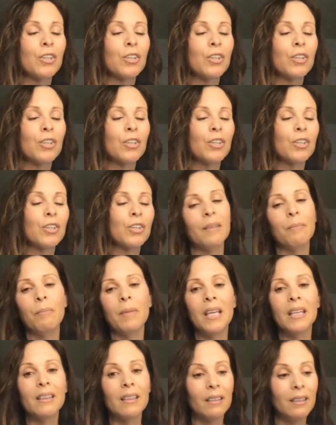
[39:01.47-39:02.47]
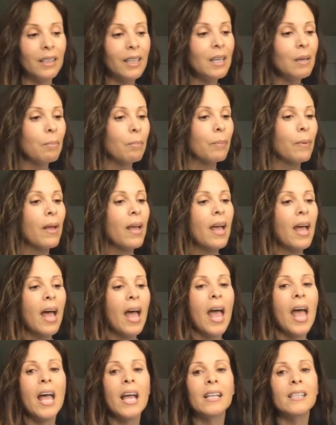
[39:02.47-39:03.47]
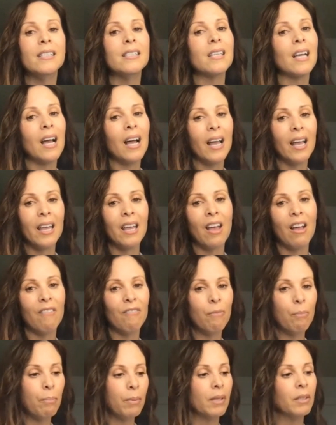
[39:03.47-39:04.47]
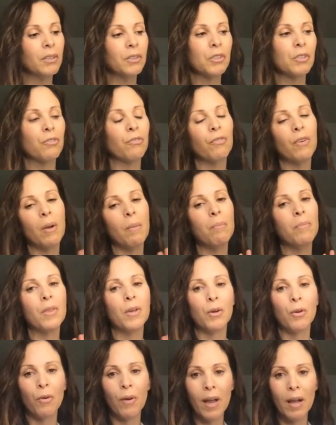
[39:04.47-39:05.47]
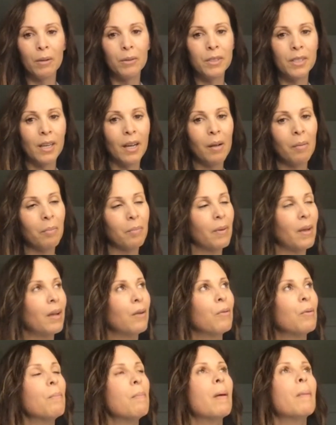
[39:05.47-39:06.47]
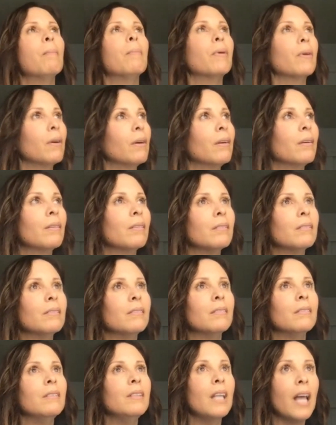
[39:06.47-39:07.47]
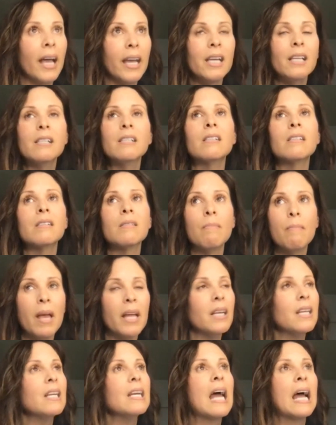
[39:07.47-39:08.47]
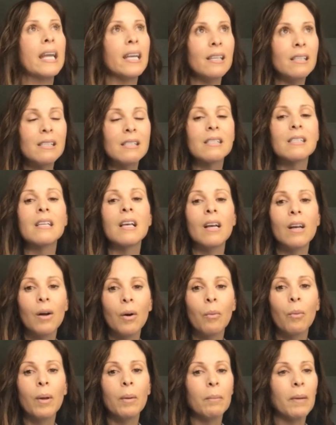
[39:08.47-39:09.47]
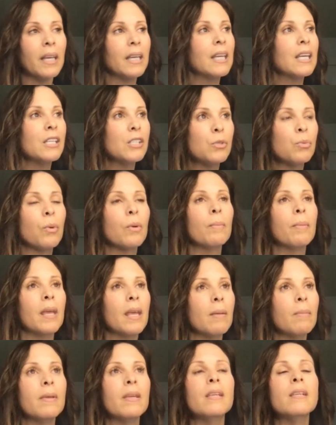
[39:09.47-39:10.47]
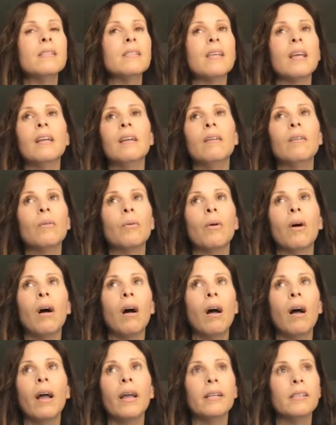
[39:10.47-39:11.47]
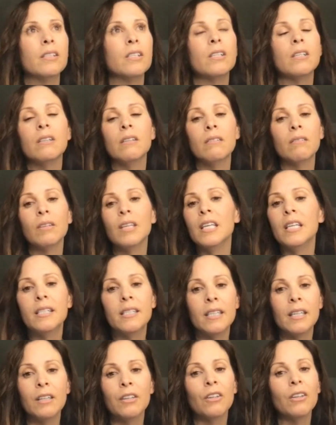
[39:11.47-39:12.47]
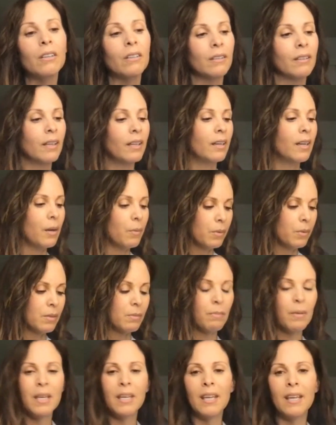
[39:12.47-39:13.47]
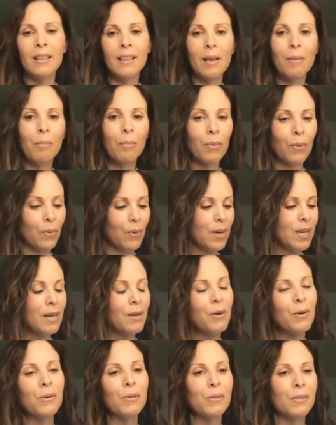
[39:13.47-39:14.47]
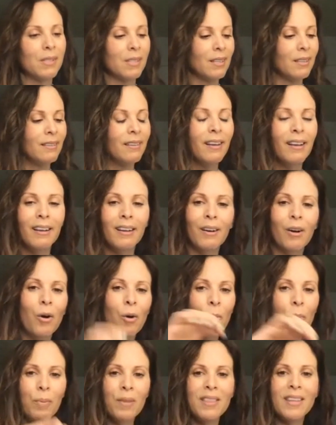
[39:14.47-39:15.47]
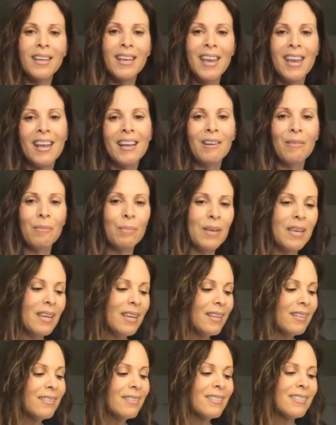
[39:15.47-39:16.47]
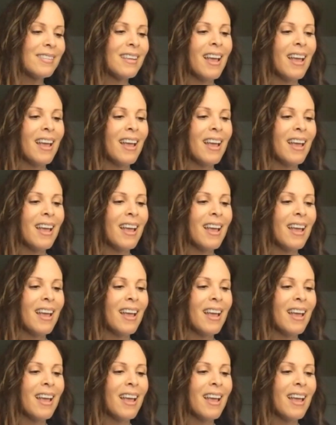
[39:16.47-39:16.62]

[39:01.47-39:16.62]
I had made the leap, and I have built from the ground up. I remember many nights when my kids were babies and I didn't eat dinner, and I was making them burritos and opened the can of beans,